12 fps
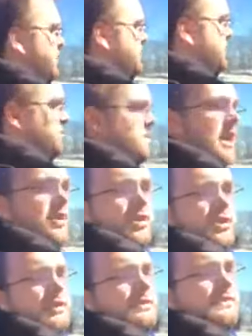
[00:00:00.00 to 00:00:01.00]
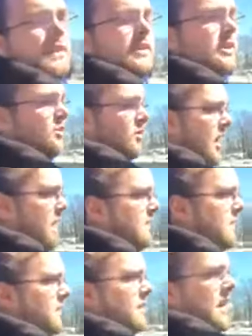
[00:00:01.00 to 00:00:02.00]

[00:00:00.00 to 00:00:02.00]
special and fun to drive on